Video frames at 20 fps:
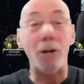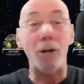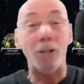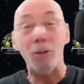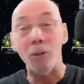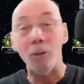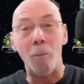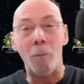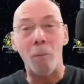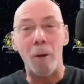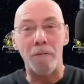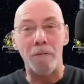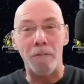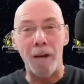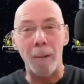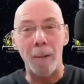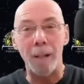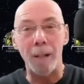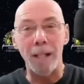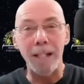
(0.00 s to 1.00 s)
ignore my
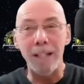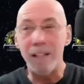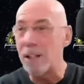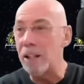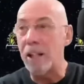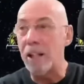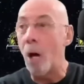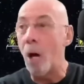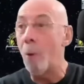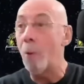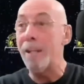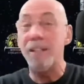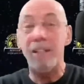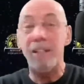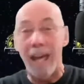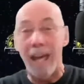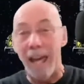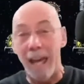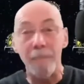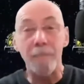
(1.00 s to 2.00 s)
family, to go into
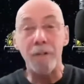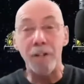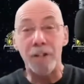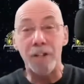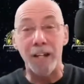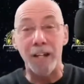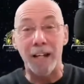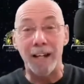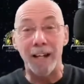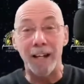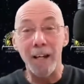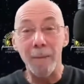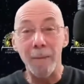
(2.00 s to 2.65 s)
everything.